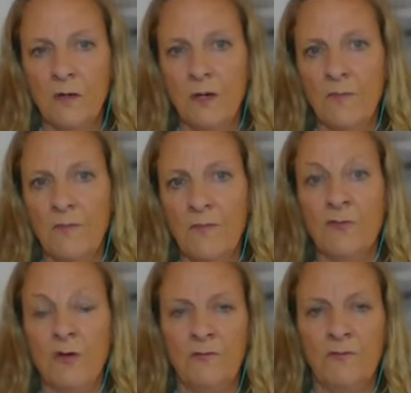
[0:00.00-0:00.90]

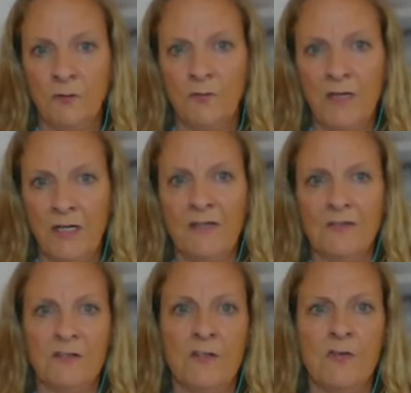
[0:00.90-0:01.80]
the drug-fueled
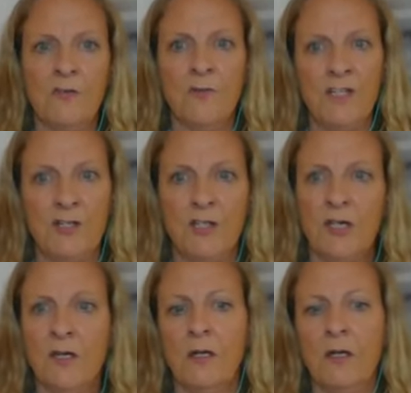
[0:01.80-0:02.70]
violence has reached
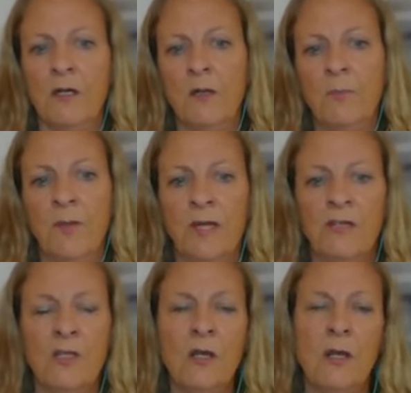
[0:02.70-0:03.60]
a
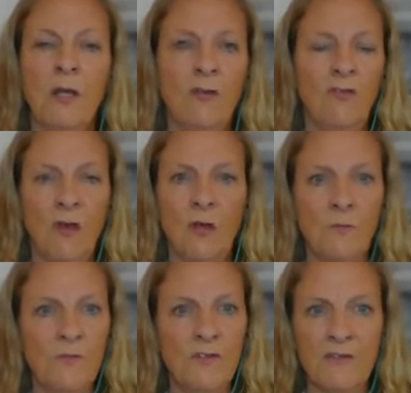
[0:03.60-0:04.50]
pitch.
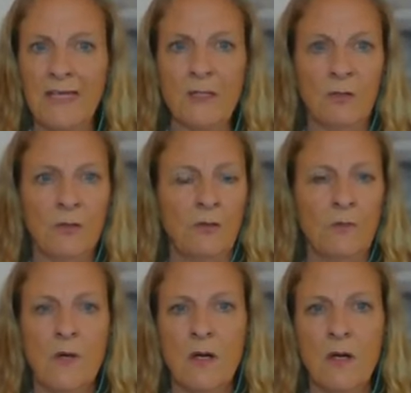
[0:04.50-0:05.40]
So
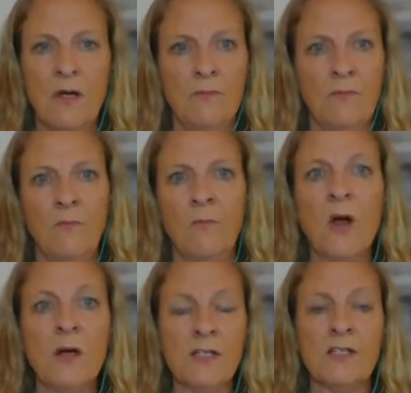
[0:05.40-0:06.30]
cynical
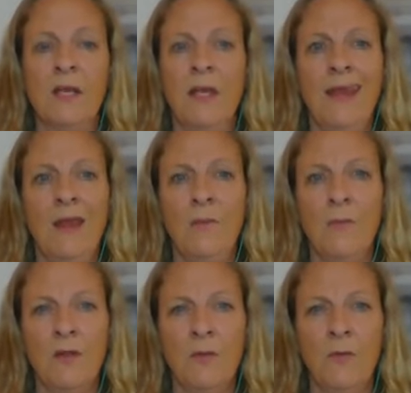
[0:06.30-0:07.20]
marketing here
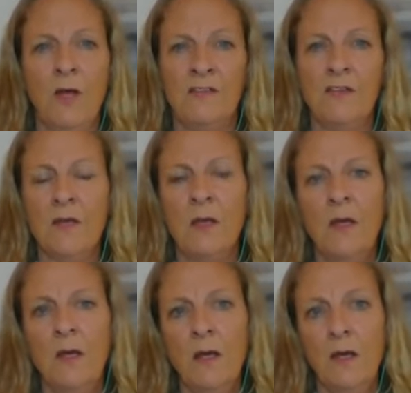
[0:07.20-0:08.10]
by the West
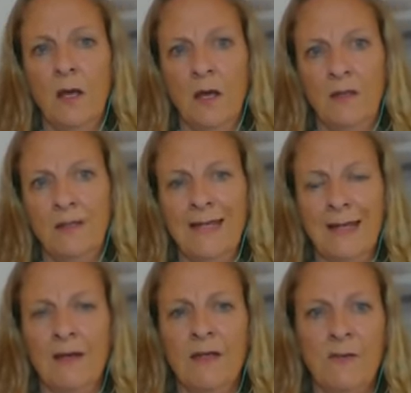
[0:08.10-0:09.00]
in
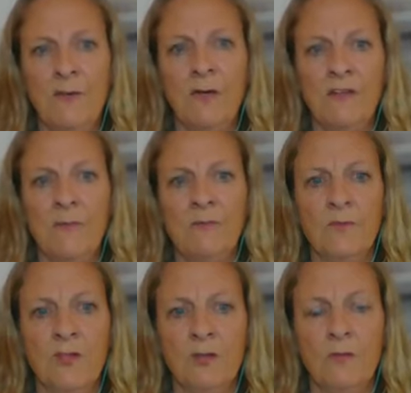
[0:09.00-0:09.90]
yet another
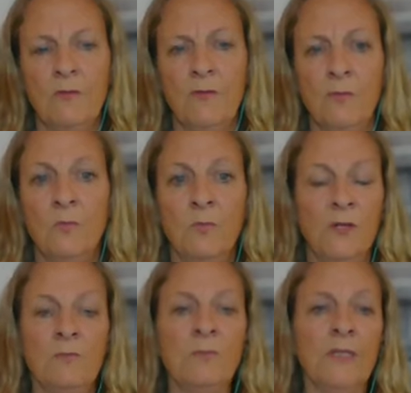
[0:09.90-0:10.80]
attempt to
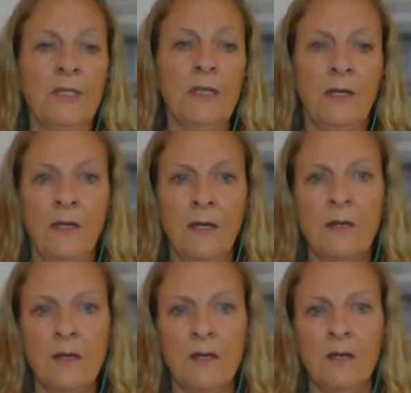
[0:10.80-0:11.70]

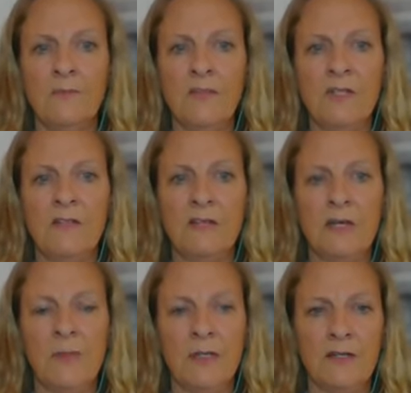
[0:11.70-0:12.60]
completely
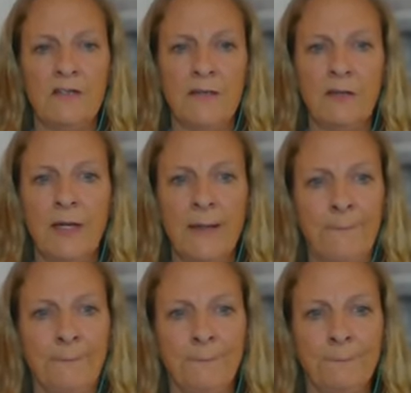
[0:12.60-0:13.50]
destabilize Syria.